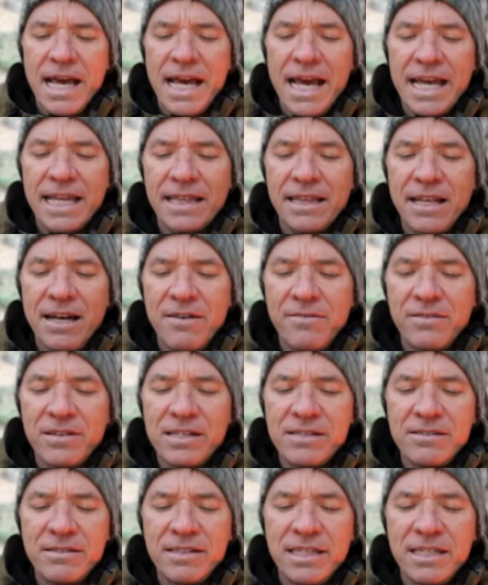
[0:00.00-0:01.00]
and love
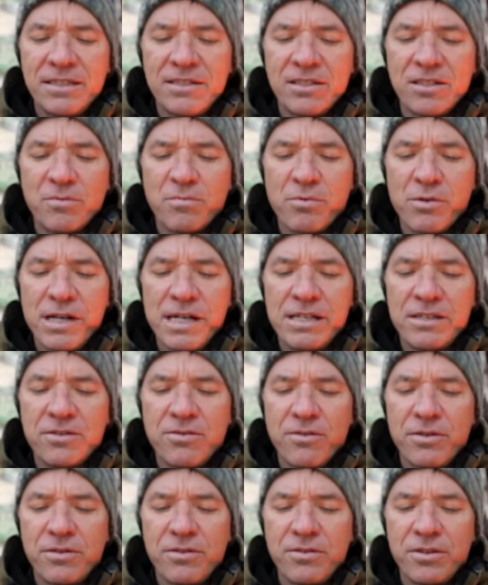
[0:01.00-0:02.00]
listening to the breeze
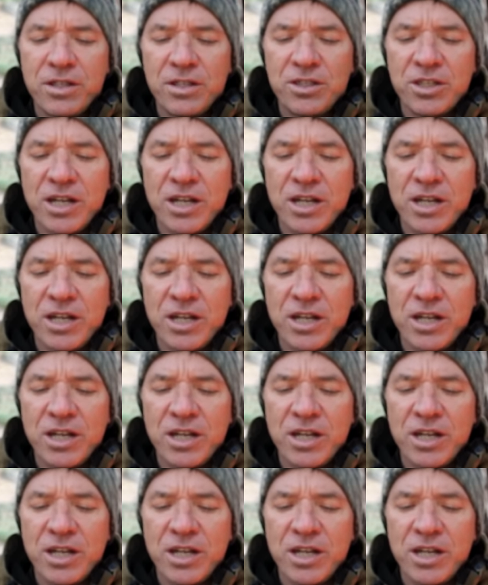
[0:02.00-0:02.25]
going through the